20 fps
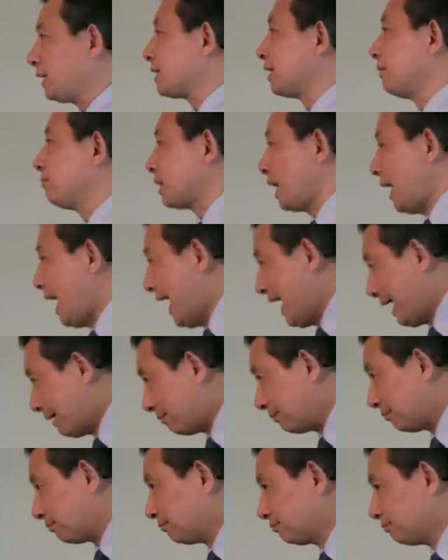some
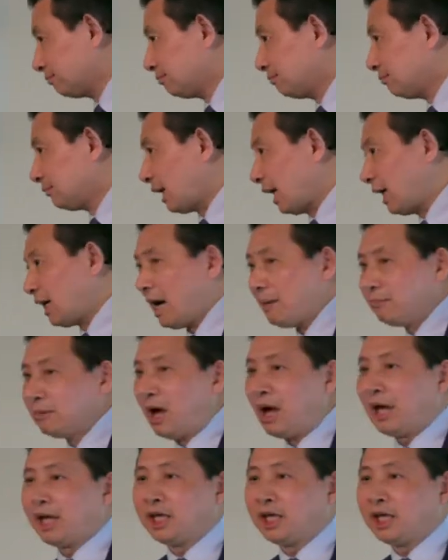time. and I'm not